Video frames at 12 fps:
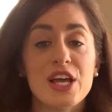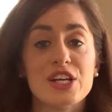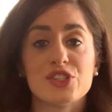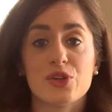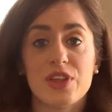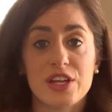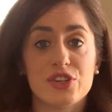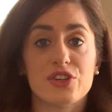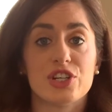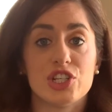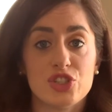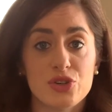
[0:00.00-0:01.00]
So then
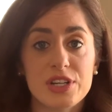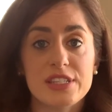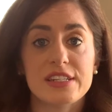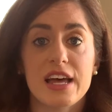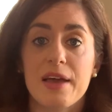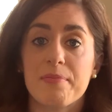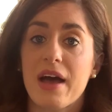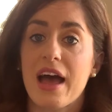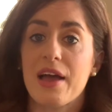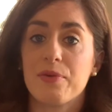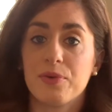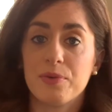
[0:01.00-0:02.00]
during choice time,
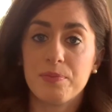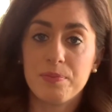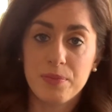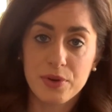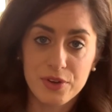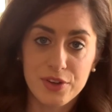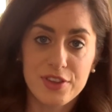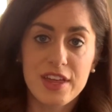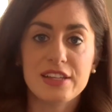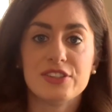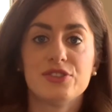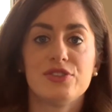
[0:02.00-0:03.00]
I will pull
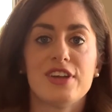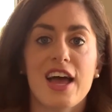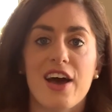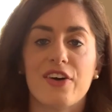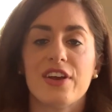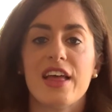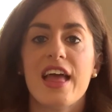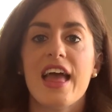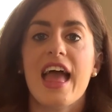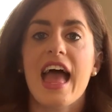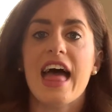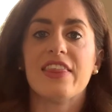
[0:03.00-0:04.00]
that student out
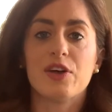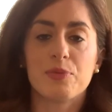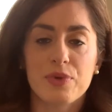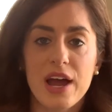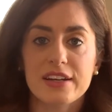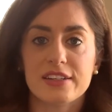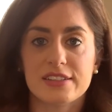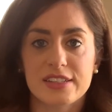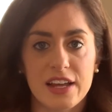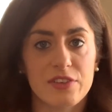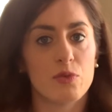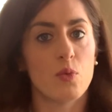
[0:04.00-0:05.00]
and they'll practice
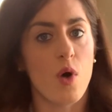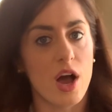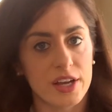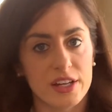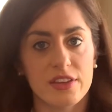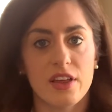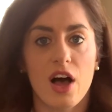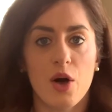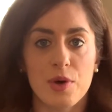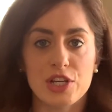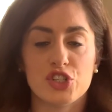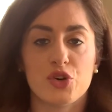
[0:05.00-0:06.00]
kind of walking in the
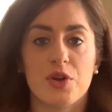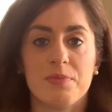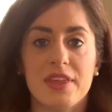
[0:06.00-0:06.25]
hallway, showing me